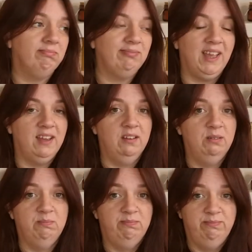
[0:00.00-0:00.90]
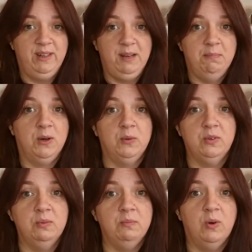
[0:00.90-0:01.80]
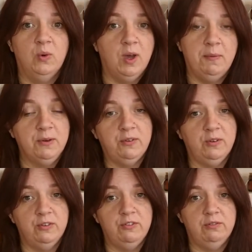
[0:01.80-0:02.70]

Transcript: Yeah, we need bowls. All our bowls have got,